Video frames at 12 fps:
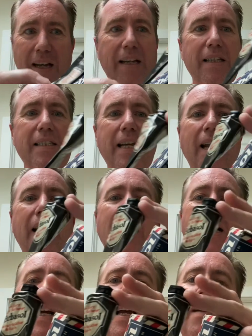It's got
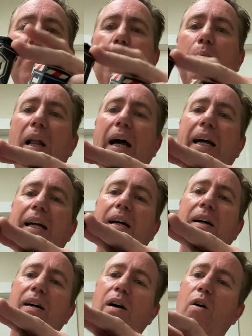a kind of a black
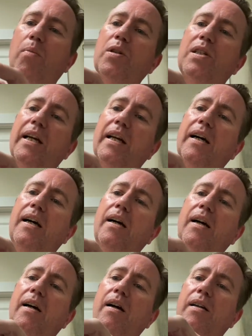almost like a,
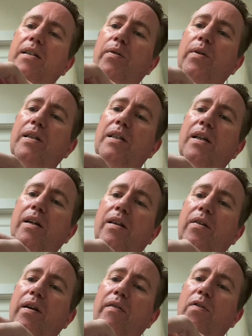let's see, one, two,
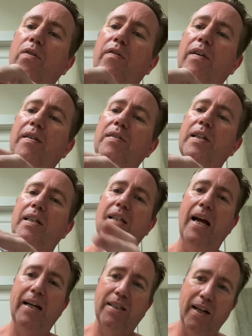three, four, five, six,
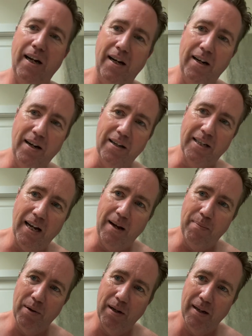hexagon on
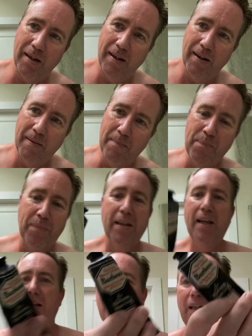top.
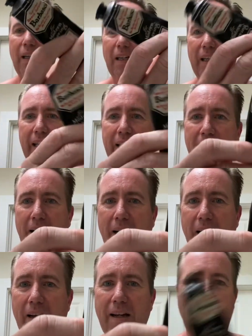A little lid,
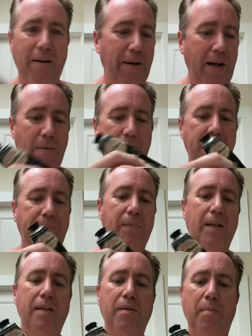and there we go.
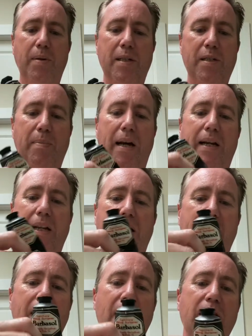I'll put this back in
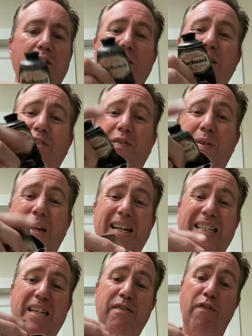here. So this is from the
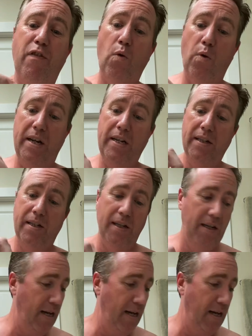1940s.